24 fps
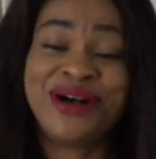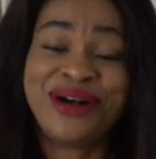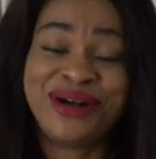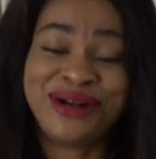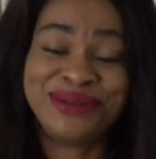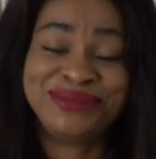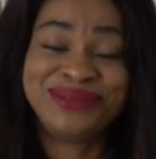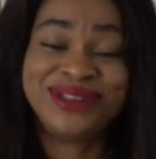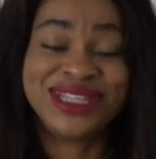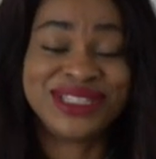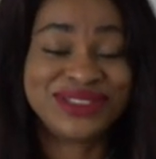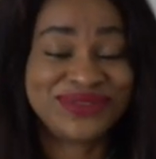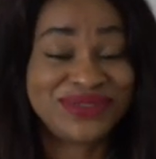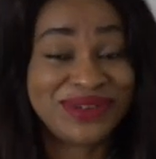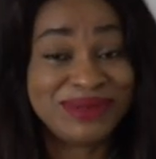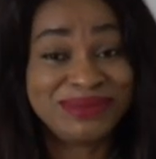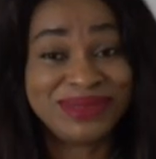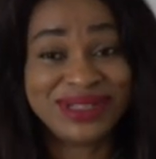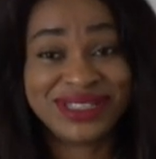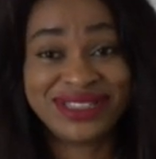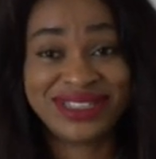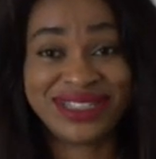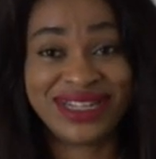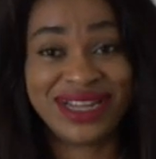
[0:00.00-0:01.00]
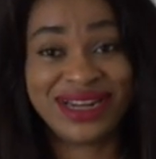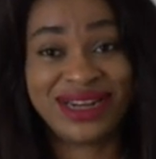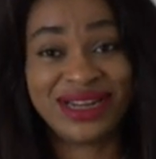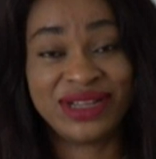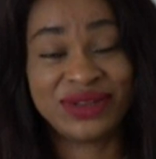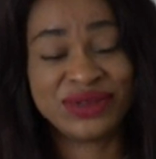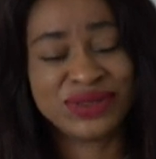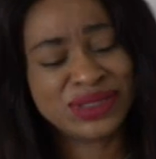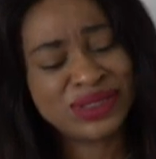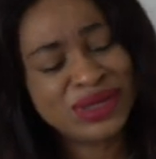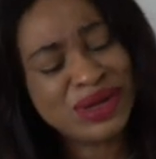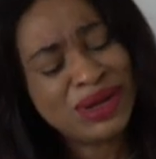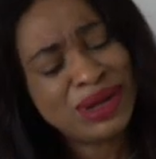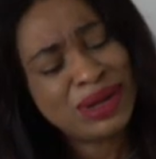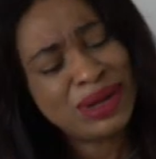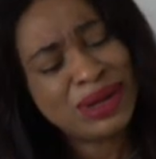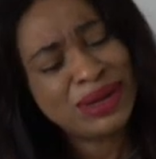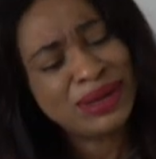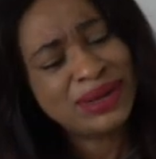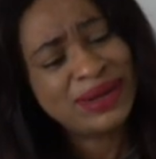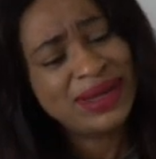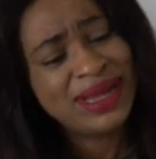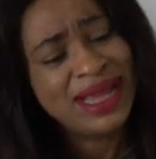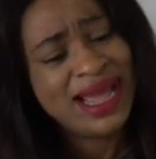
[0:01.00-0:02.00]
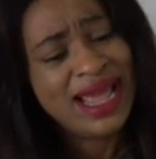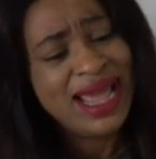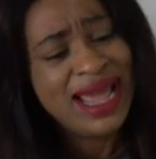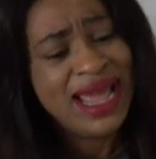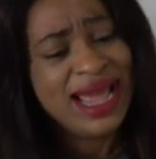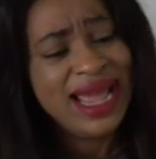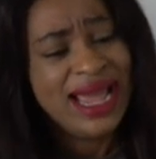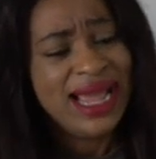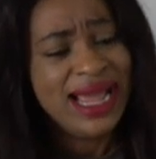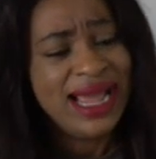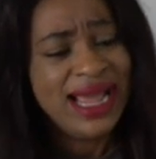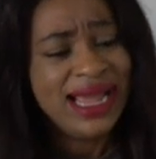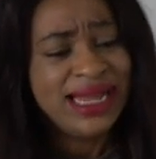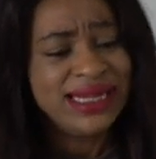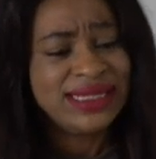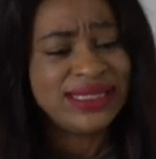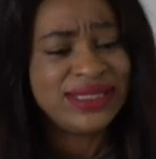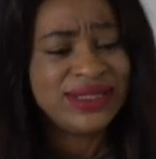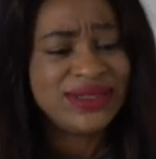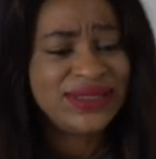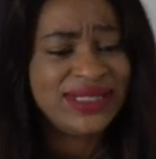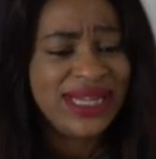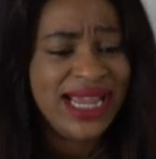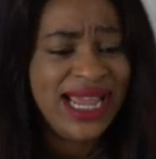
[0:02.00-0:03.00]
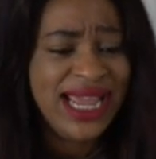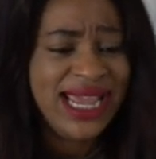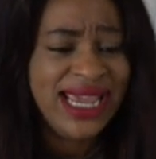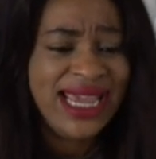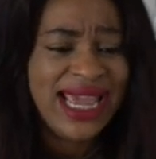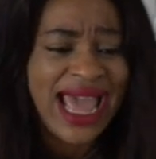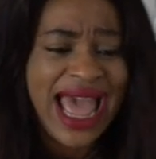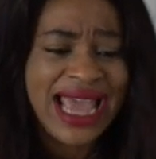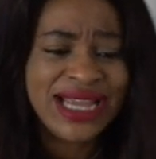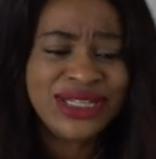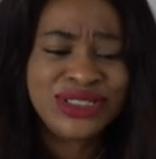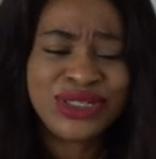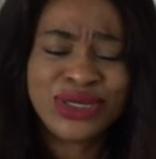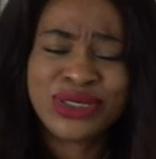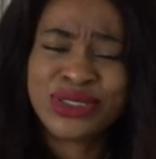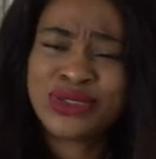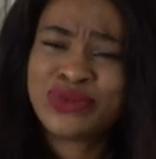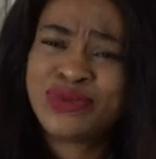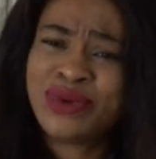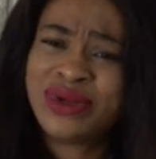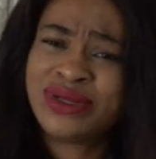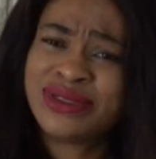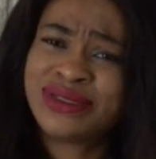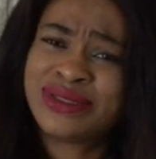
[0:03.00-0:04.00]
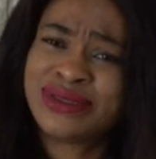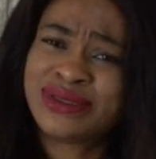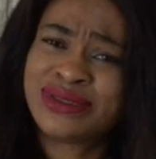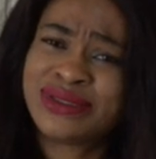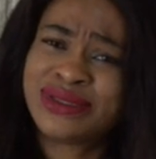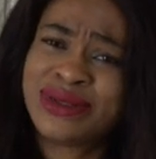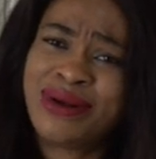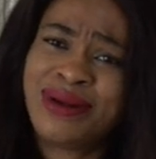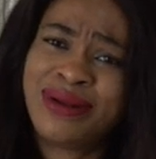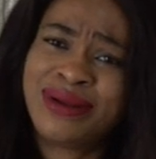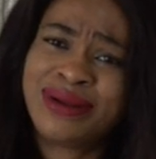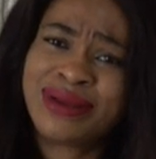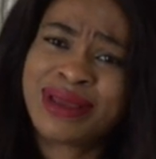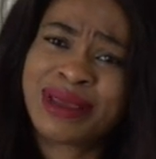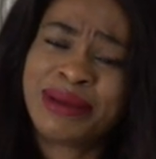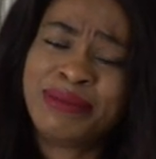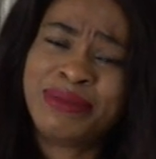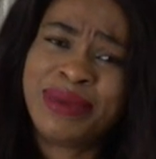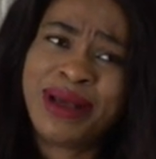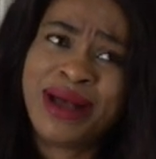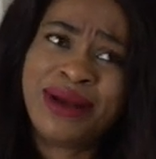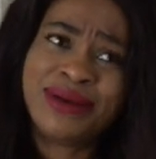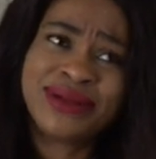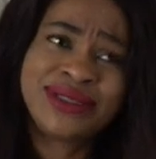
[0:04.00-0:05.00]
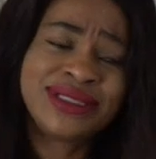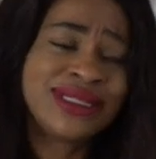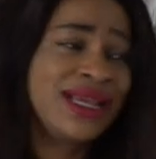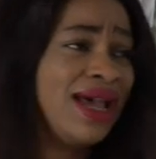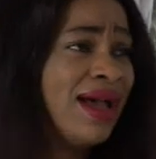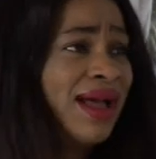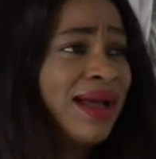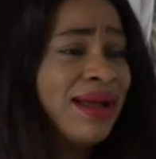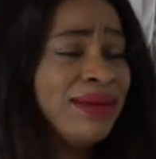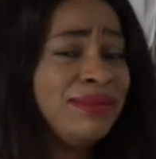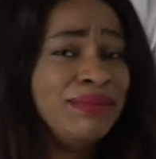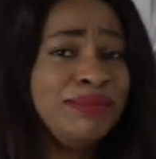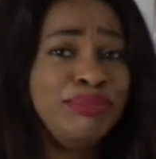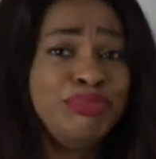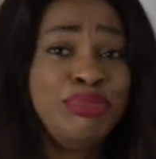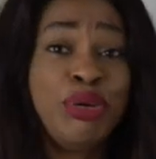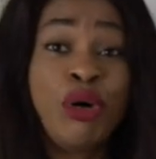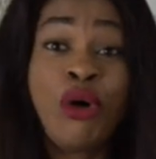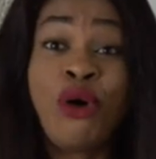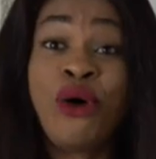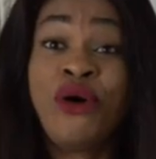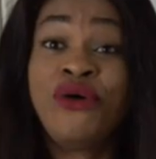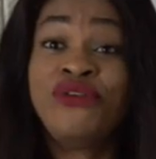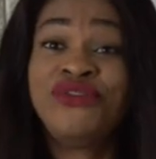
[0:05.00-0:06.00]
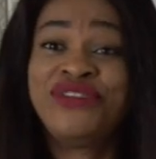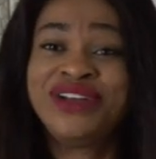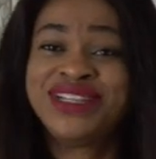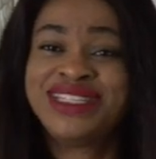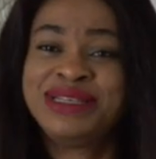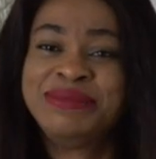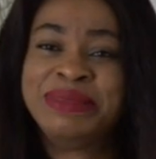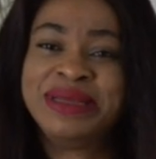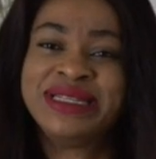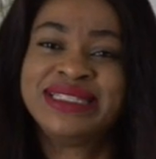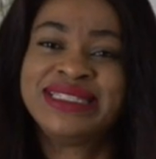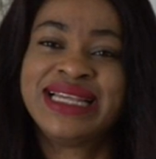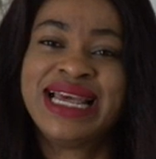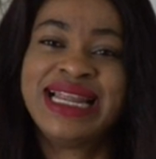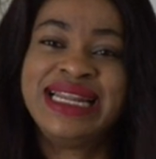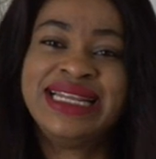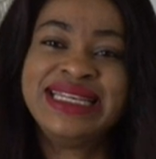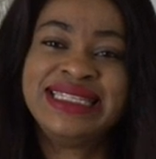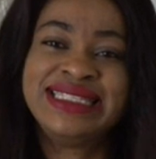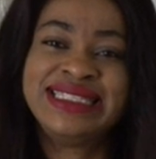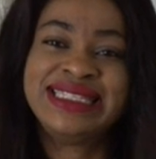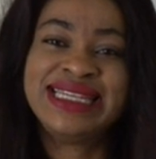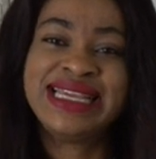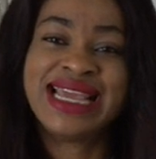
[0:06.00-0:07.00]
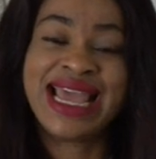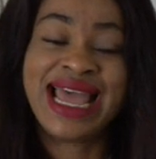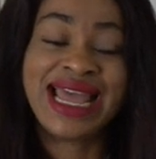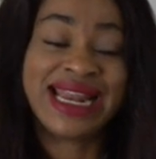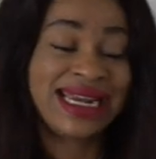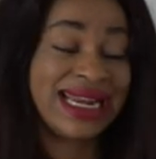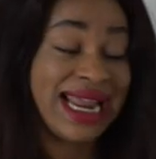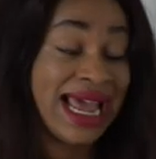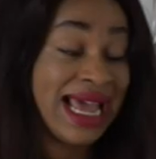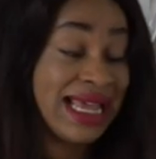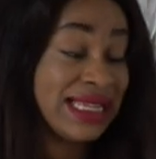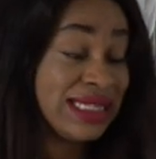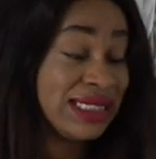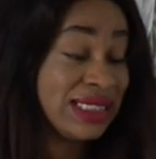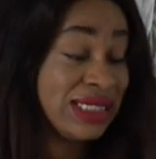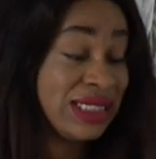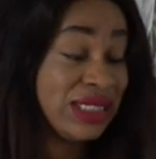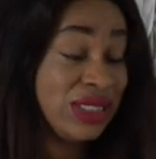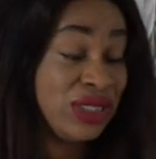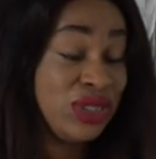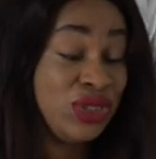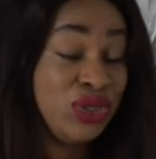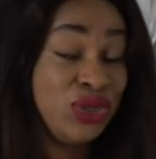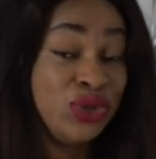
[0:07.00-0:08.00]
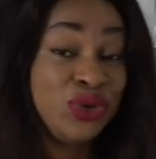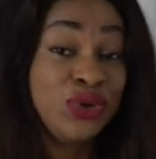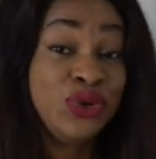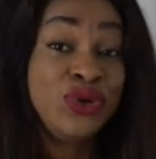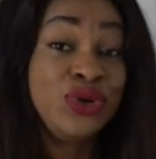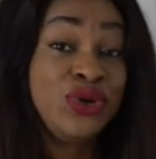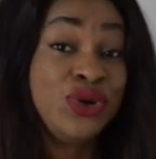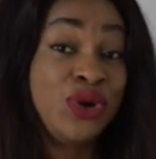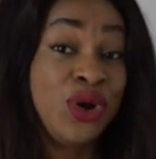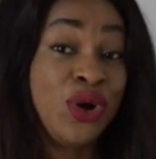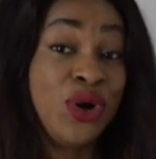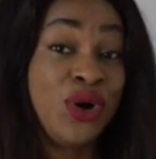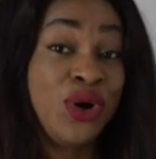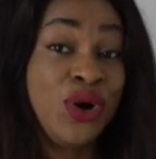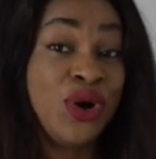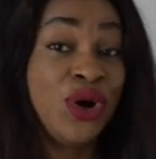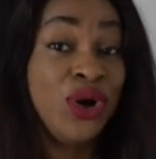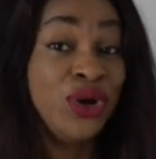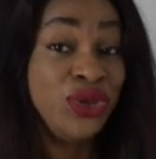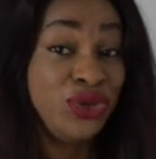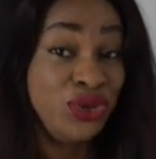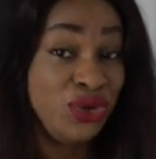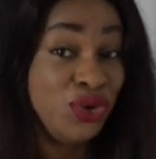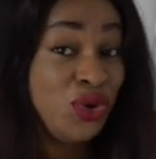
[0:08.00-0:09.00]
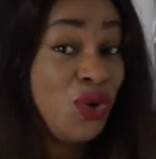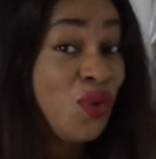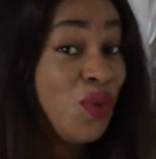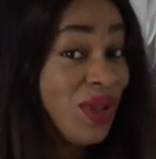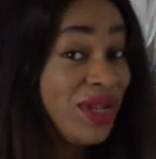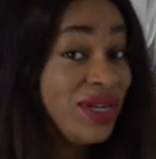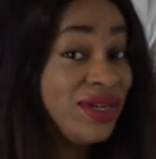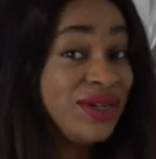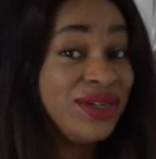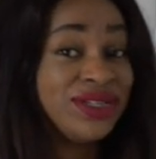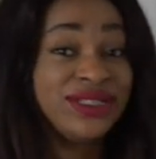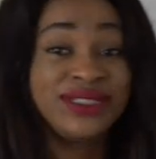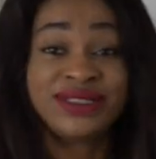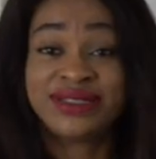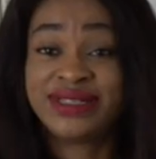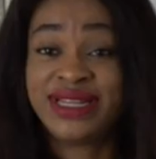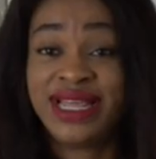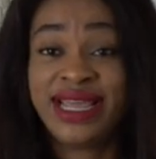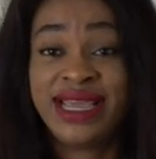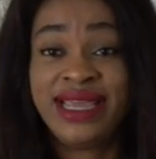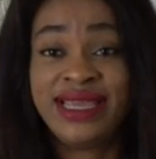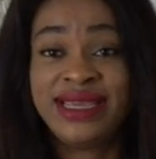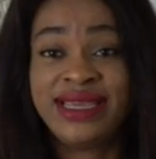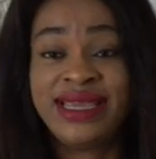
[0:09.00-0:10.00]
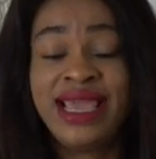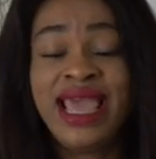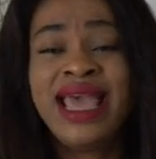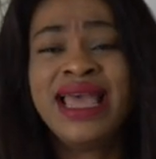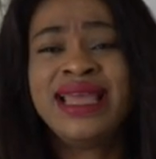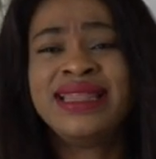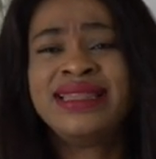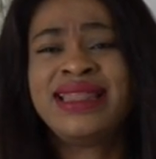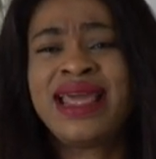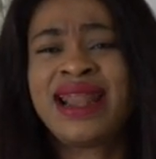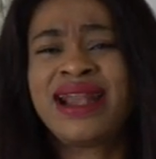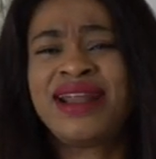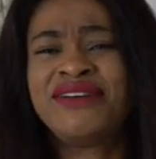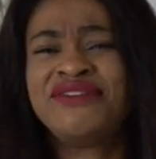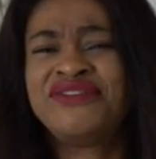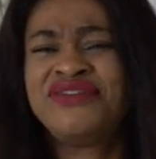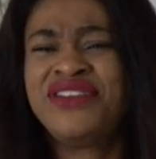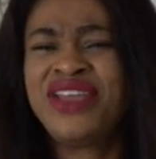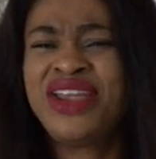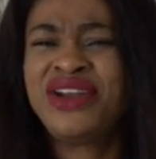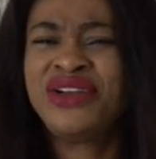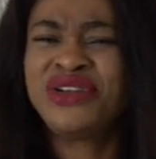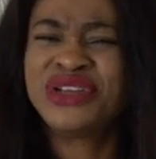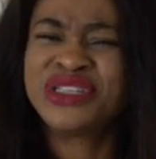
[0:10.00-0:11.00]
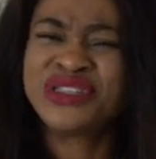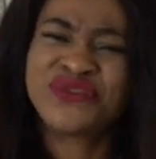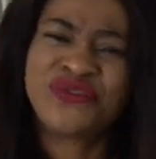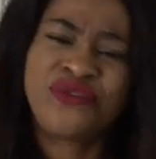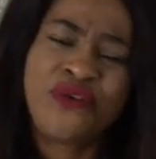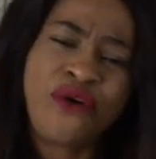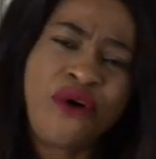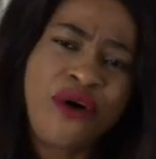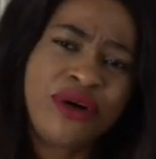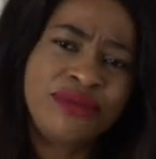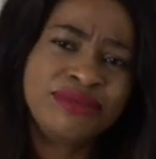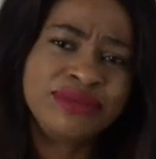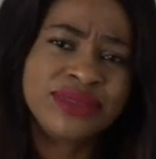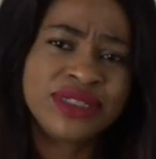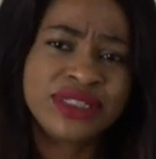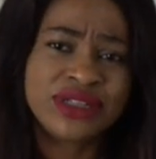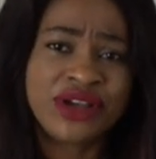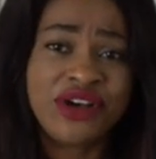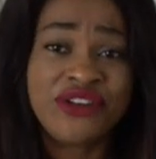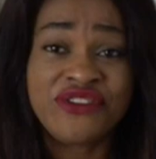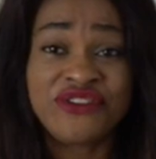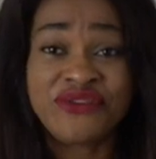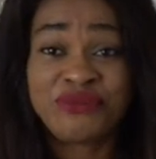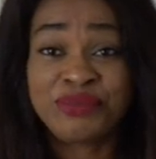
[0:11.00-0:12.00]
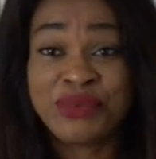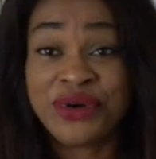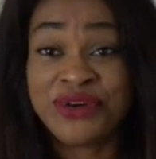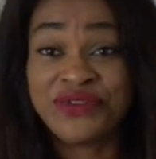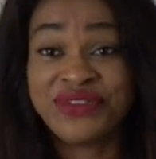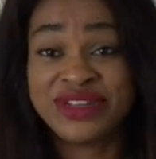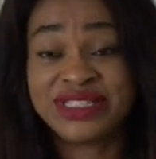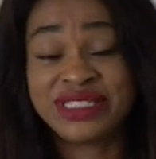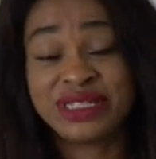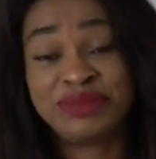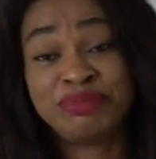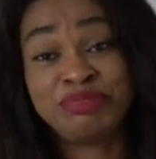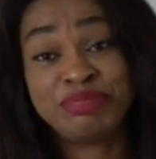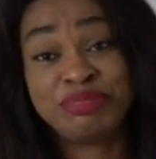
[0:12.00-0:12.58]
updates from this channel. So today I just want to talk about poverty mentality. And as you know, or you will know today, there are various forms of poverty